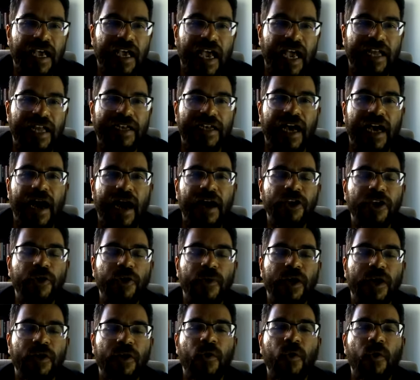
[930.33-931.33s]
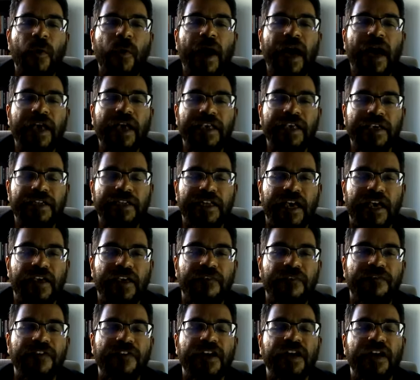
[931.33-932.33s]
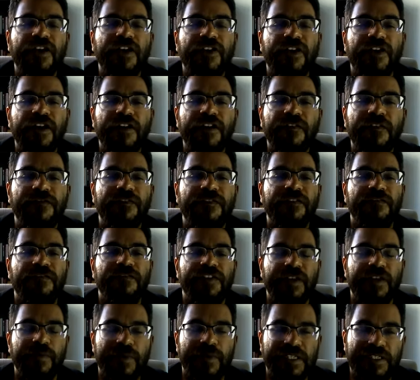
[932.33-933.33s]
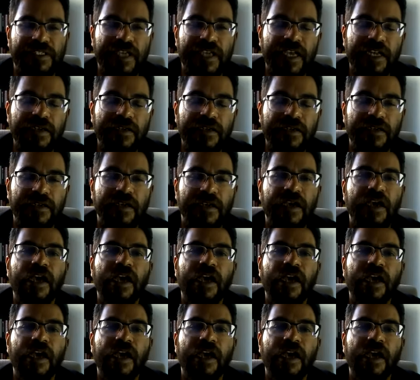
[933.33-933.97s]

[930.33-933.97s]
and now you acquired a further 50%,